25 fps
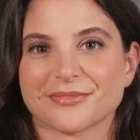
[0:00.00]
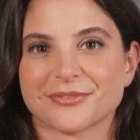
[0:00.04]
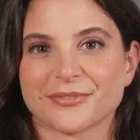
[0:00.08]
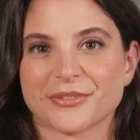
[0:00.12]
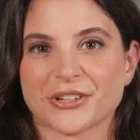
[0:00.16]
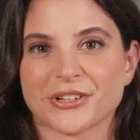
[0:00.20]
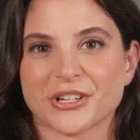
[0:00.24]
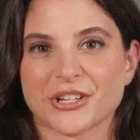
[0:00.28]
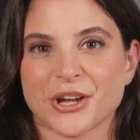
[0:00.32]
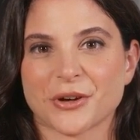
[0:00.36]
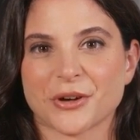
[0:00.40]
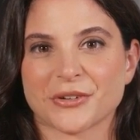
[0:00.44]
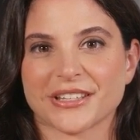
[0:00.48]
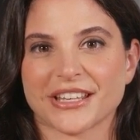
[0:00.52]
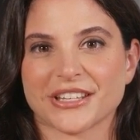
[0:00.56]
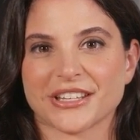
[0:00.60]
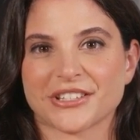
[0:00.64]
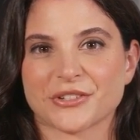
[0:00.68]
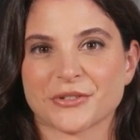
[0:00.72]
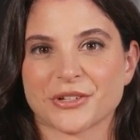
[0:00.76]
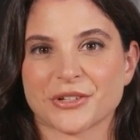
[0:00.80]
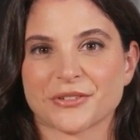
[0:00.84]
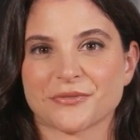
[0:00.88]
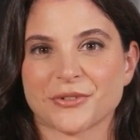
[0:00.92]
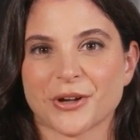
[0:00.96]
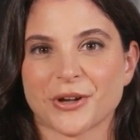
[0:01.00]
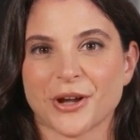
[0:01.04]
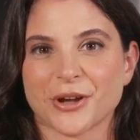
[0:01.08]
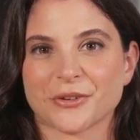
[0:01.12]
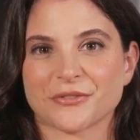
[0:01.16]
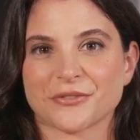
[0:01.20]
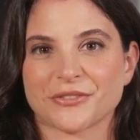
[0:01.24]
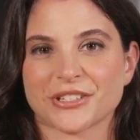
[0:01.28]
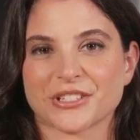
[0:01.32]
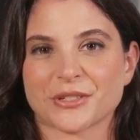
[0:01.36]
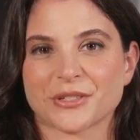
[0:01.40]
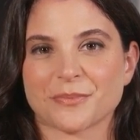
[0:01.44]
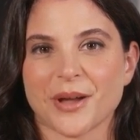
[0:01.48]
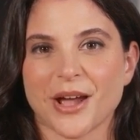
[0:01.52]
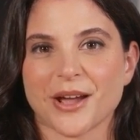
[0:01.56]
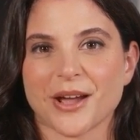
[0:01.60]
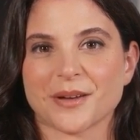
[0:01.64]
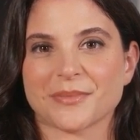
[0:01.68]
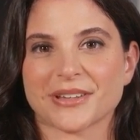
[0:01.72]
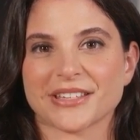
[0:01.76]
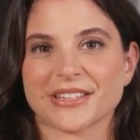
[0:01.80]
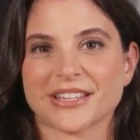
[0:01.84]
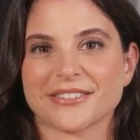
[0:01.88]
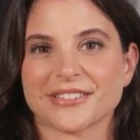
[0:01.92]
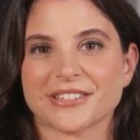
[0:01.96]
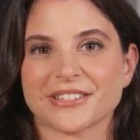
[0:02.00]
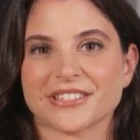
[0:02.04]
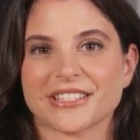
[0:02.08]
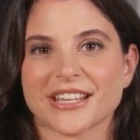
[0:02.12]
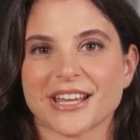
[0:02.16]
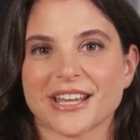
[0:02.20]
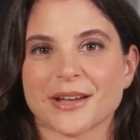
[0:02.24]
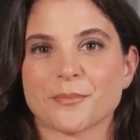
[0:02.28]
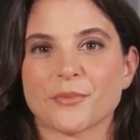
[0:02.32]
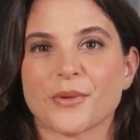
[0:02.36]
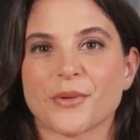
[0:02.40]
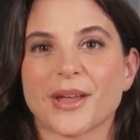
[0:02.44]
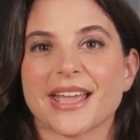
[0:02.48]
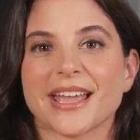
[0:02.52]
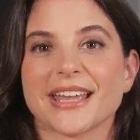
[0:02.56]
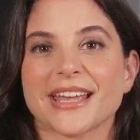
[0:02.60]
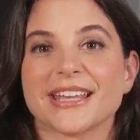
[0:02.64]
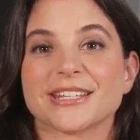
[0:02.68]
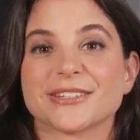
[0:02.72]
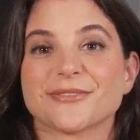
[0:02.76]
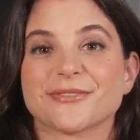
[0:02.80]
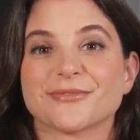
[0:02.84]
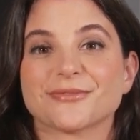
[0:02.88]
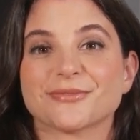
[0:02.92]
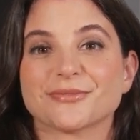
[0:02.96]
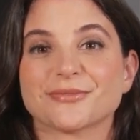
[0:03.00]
You don't need to involve the department in the same way,